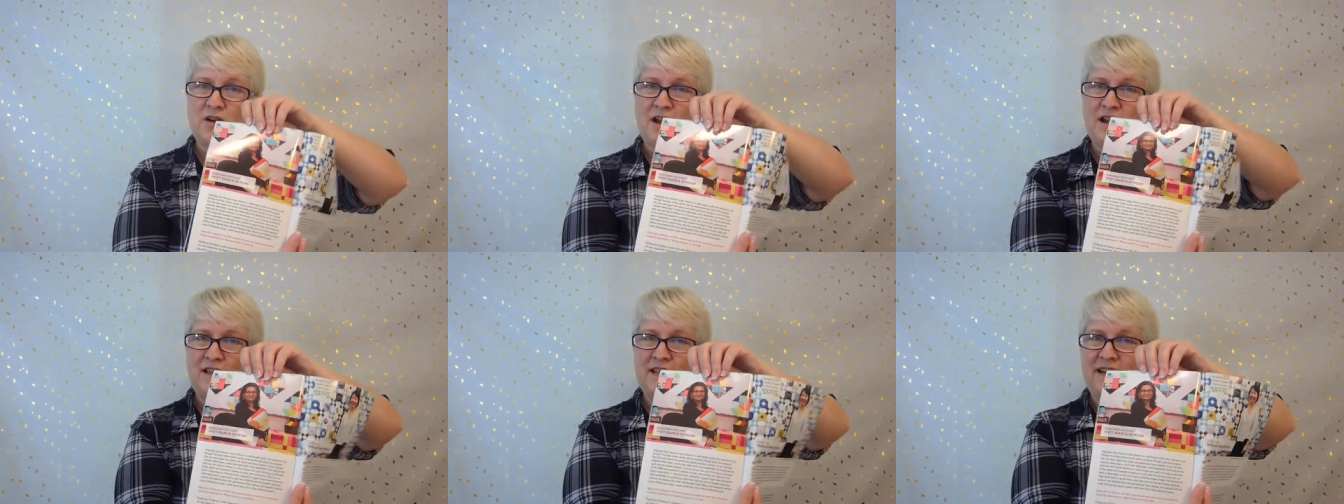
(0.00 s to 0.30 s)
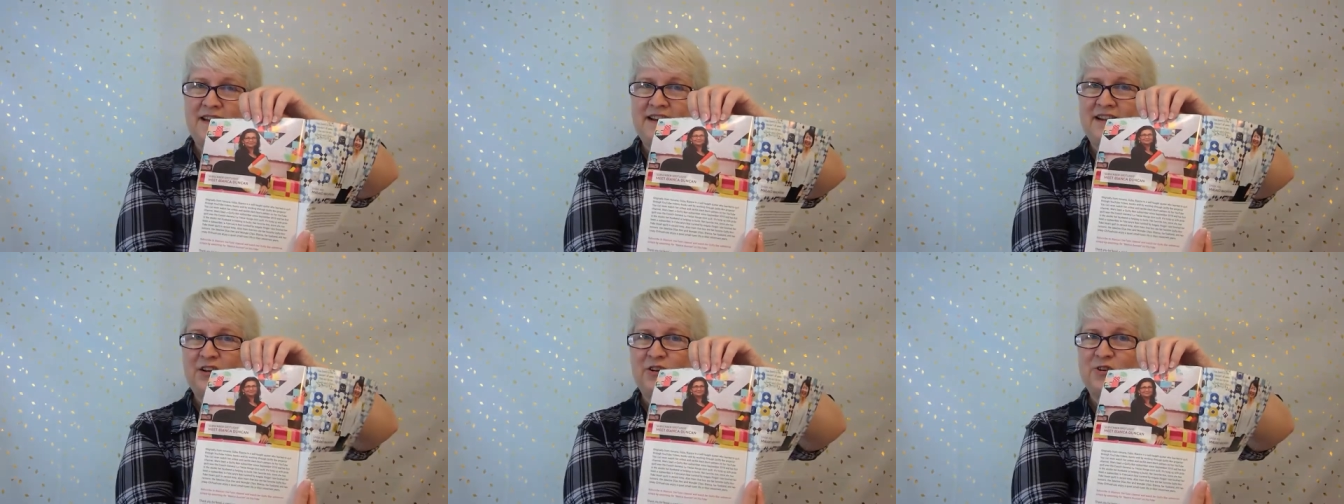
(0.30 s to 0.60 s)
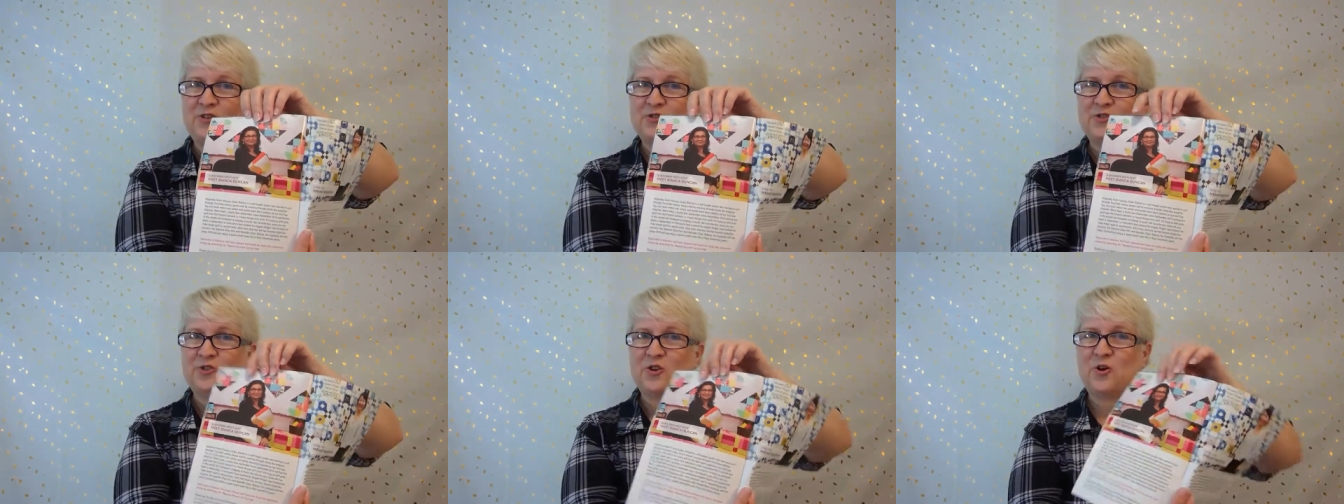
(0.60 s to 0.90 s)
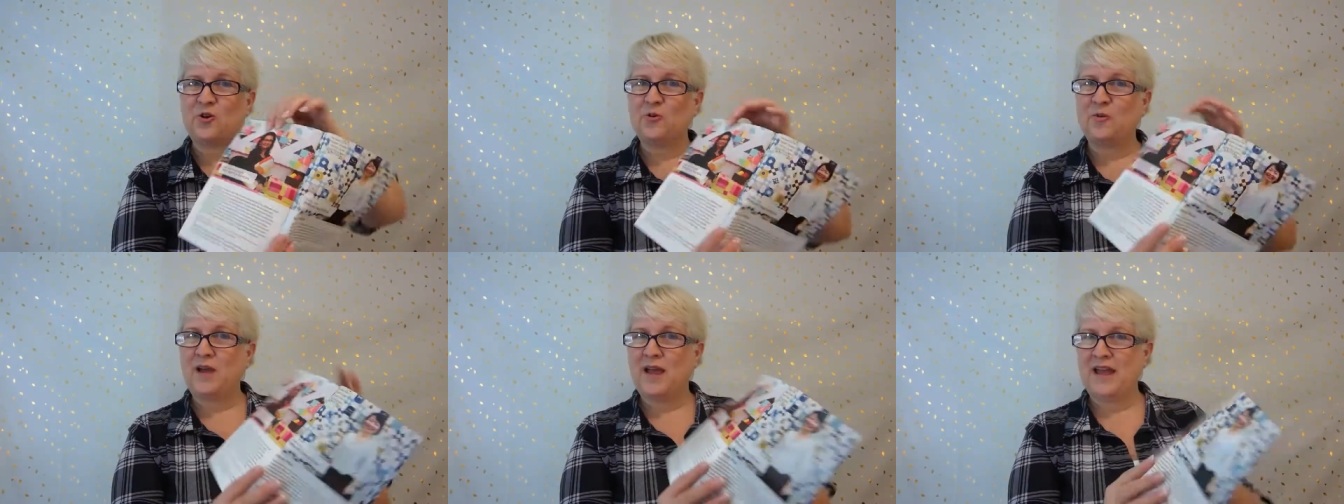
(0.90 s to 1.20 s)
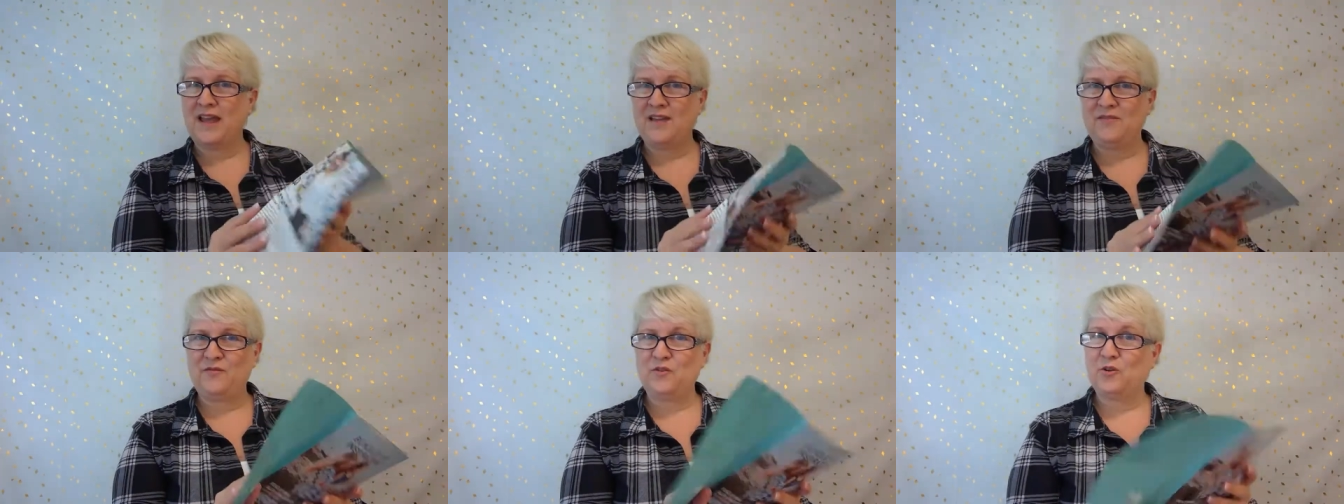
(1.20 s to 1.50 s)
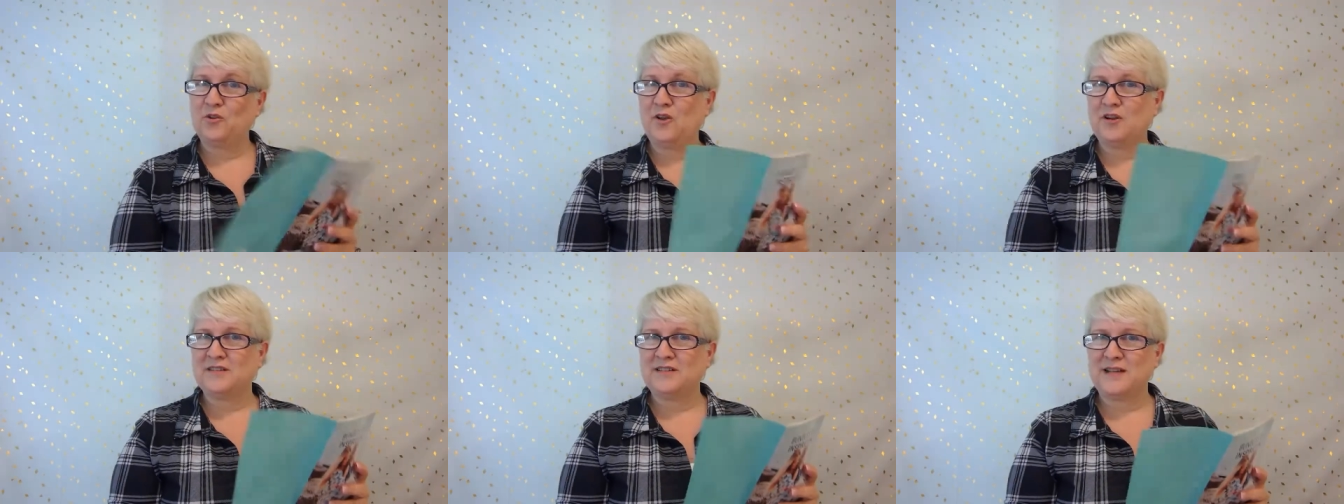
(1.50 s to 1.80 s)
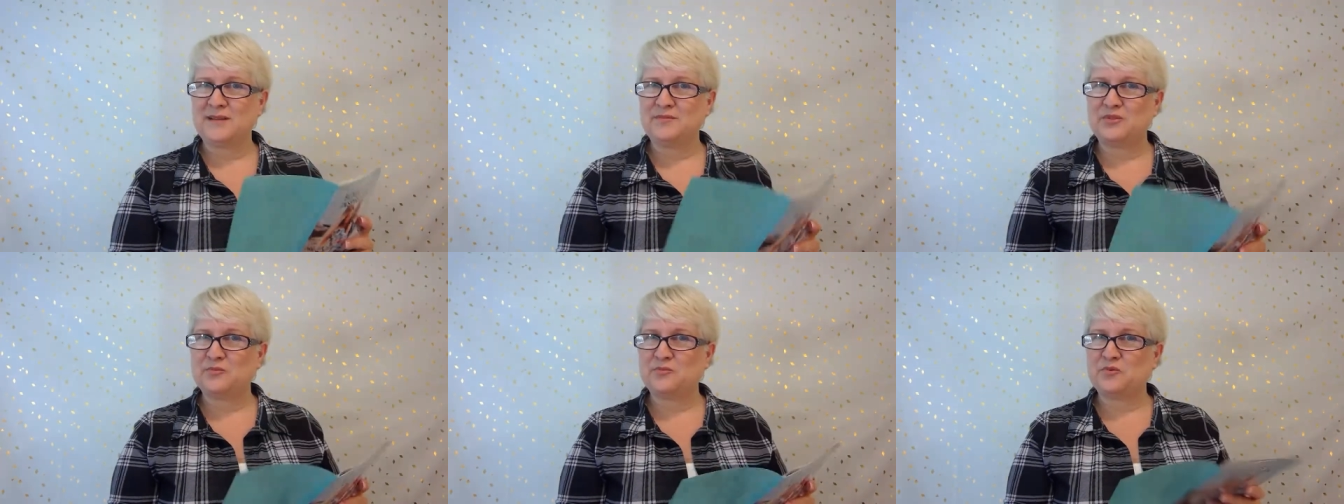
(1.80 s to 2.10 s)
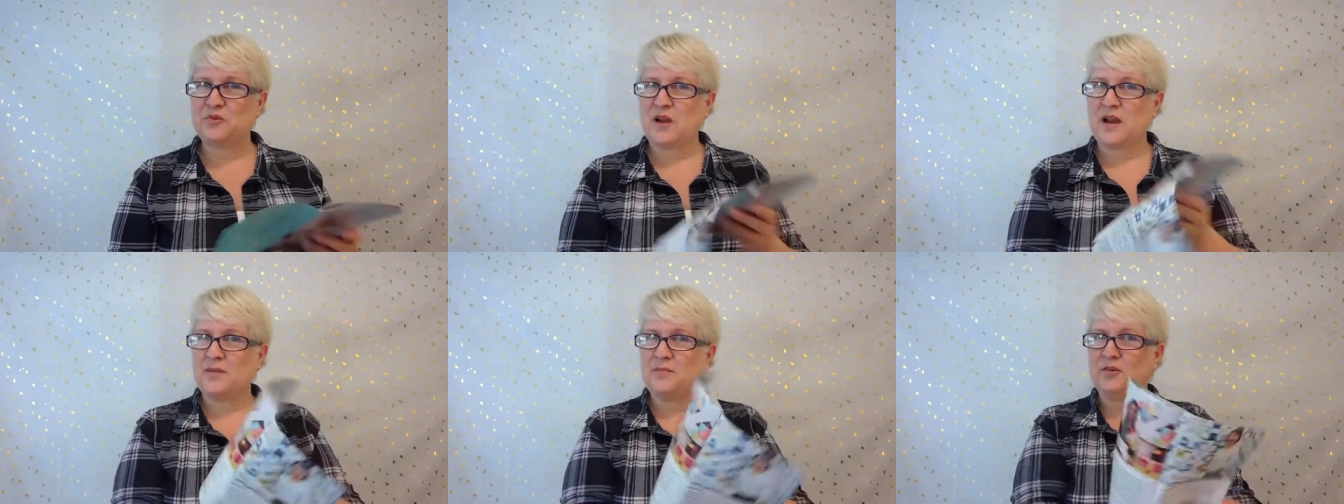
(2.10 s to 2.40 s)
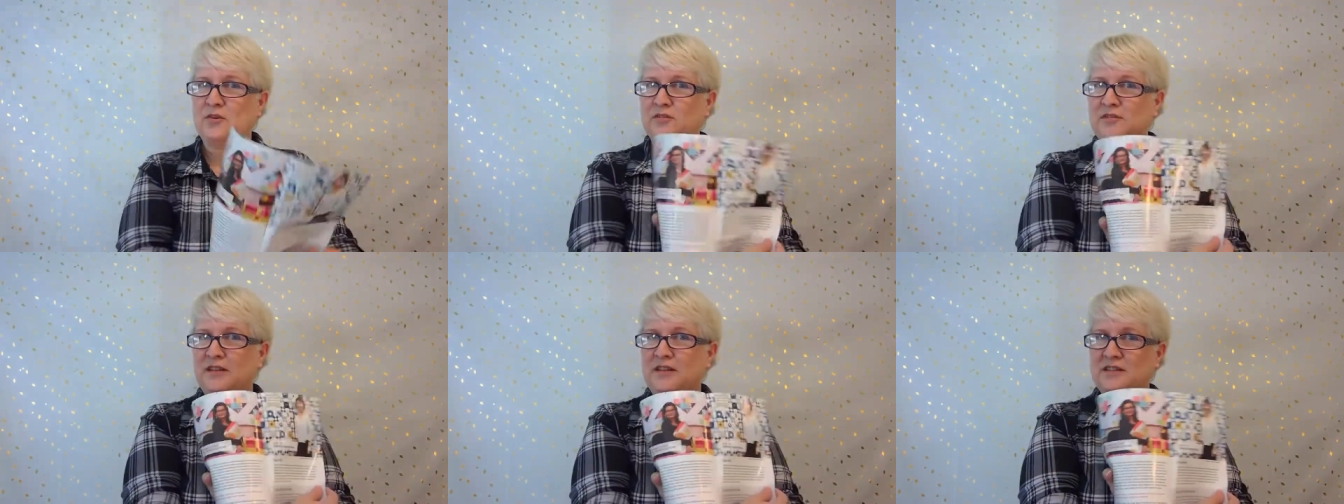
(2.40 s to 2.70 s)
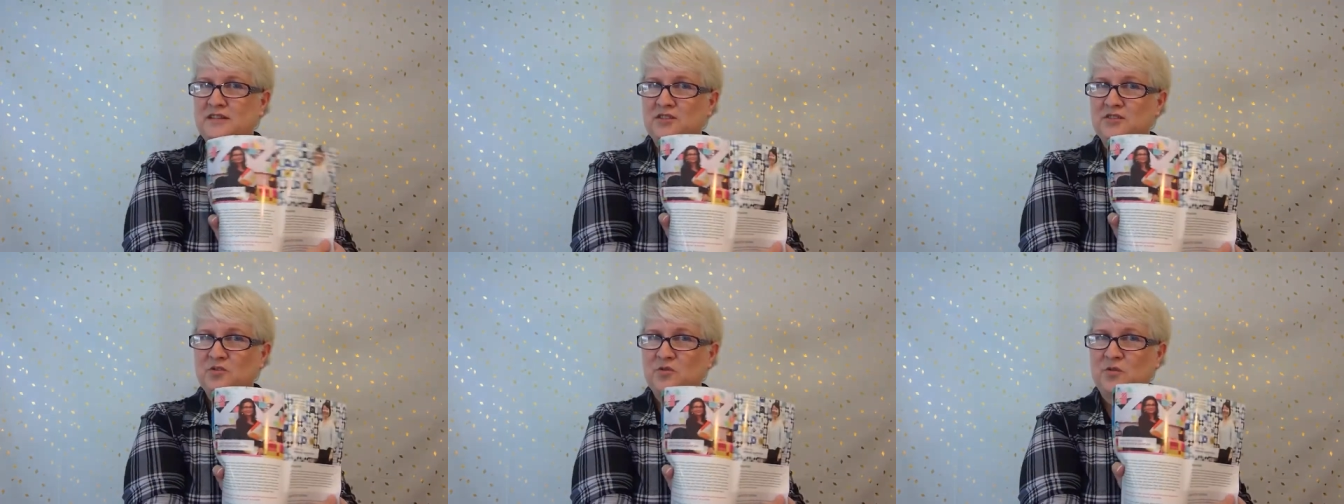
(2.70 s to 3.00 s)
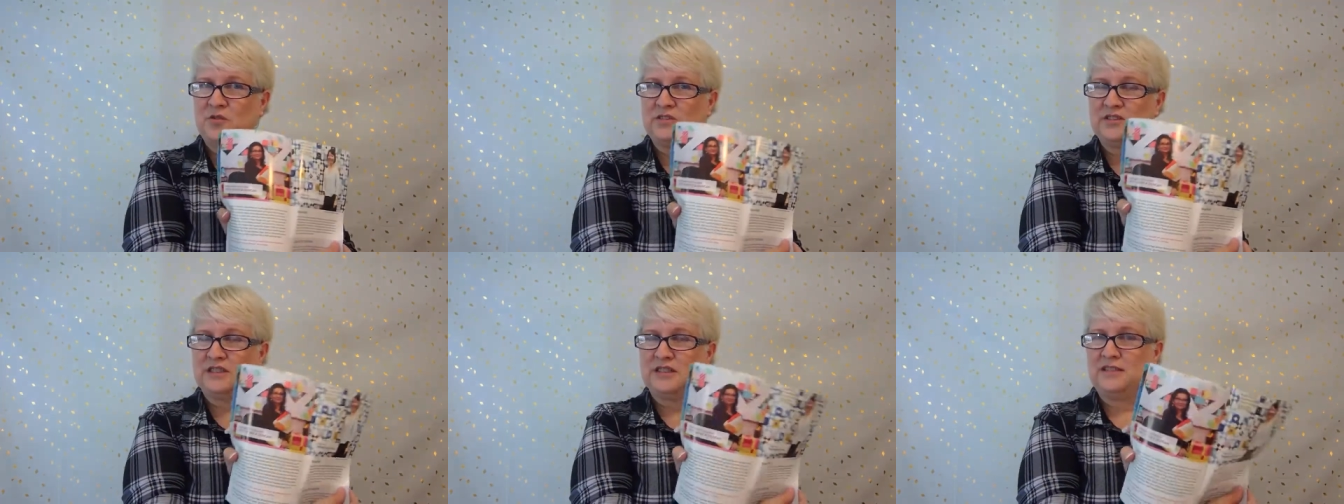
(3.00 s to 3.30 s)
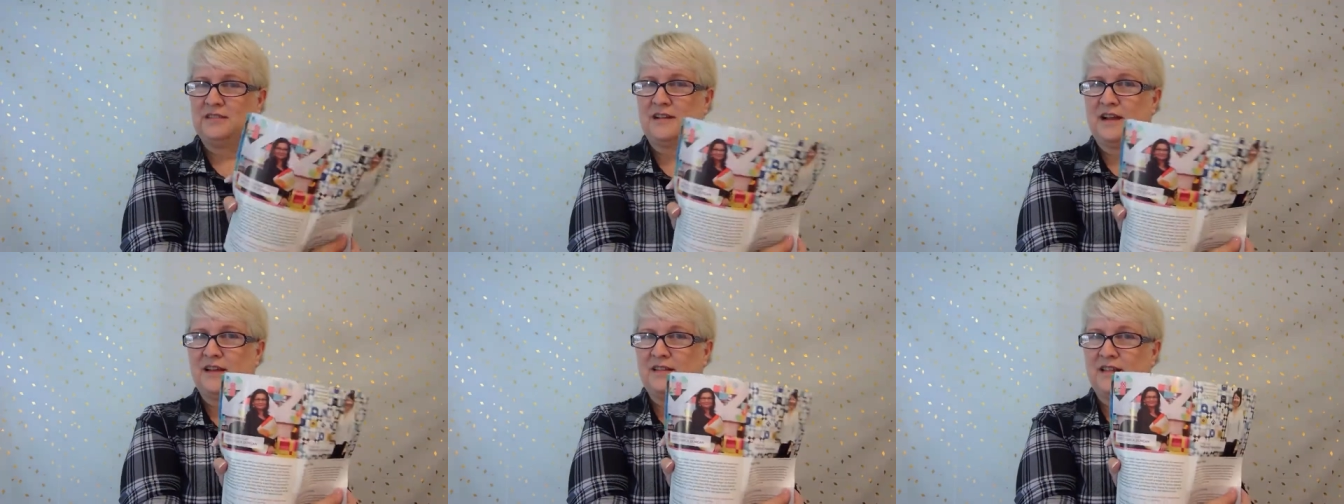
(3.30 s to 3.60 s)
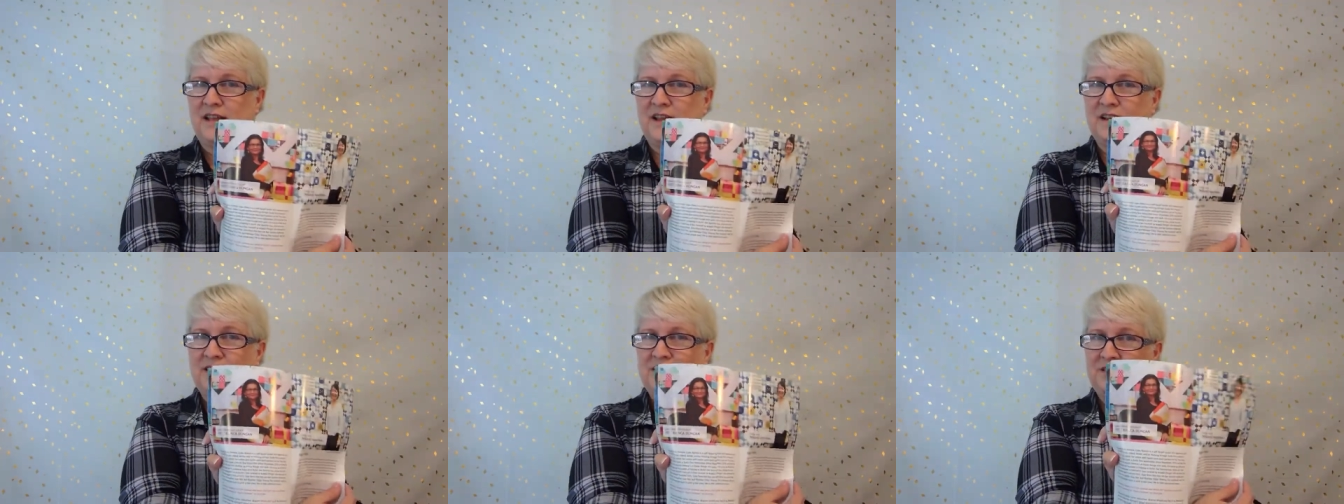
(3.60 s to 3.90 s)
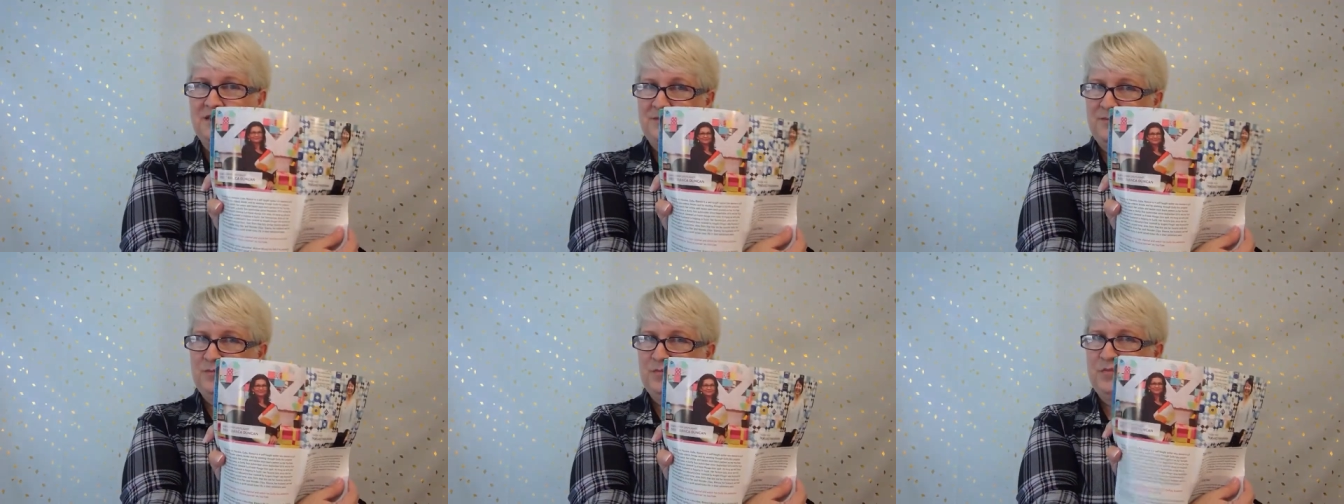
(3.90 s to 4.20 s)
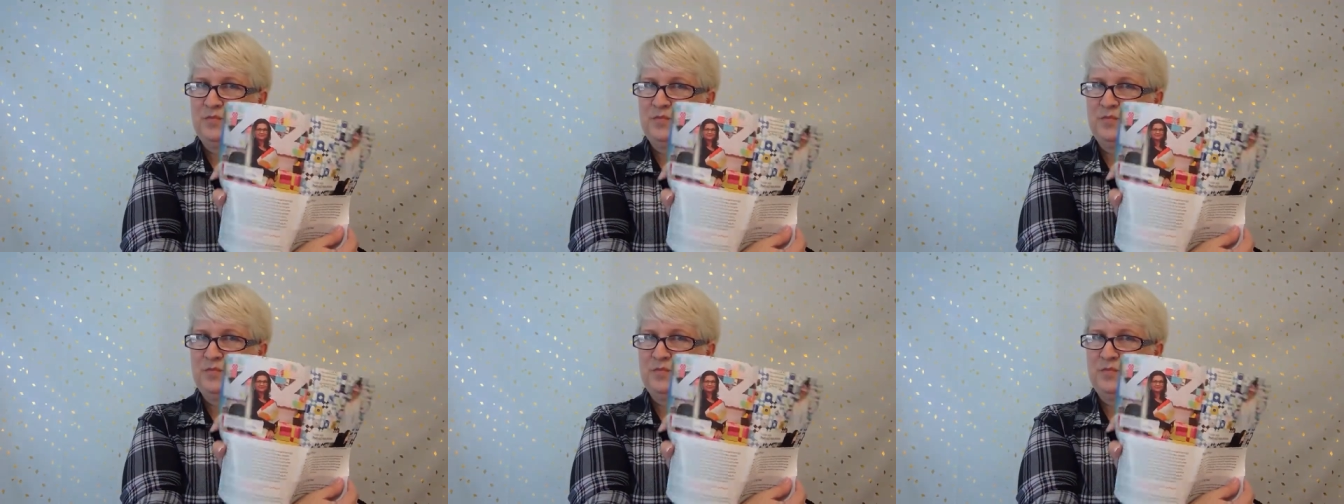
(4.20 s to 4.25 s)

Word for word: highlighting her. So hey, if you're a longtime subscriber that does quilting online, you,